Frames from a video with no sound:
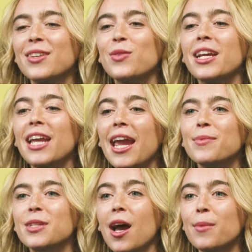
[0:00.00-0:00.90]
When it
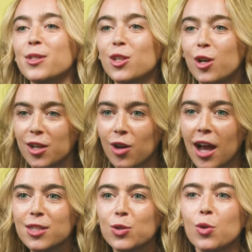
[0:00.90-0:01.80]
came time to starting
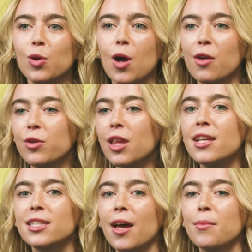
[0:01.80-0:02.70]
grad school, I
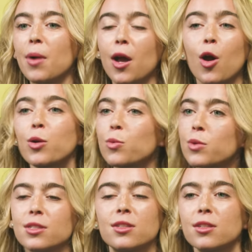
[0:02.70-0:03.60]
realized that my heart
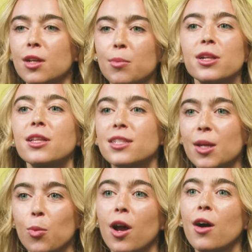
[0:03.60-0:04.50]
was completely
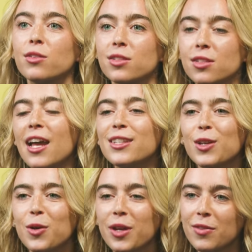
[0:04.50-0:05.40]
somewhere else. And
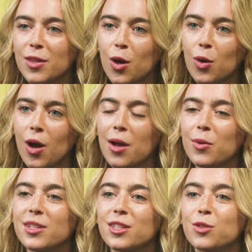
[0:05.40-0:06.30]
so even though I
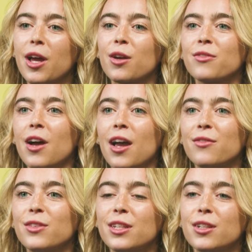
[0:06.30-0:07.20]
was 3 out of
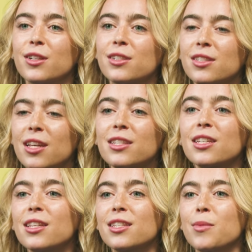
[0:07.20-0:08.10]
5 years
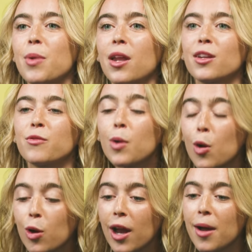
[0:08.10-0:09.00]
into this competitive
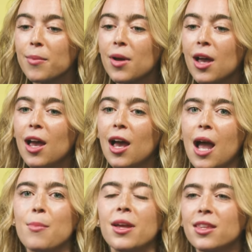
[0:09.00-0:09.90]
program,
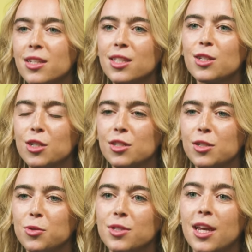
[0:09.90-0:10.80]
I made the decision
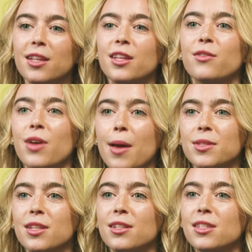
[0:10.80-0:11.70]
to take a leave of
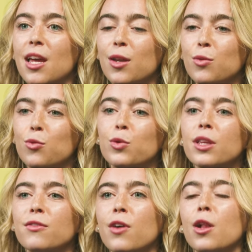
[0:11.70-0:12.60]
absence and
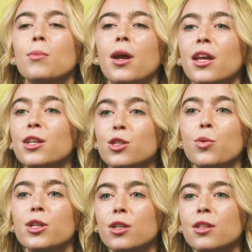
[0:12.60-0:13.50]
really follow my
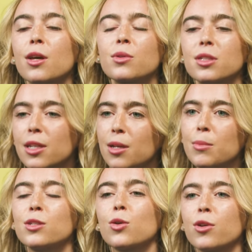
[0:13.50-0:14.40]
intuition that was leading
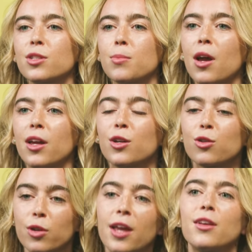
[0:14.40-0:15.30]
me towards my
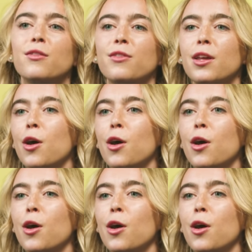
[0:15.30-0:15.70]
creative and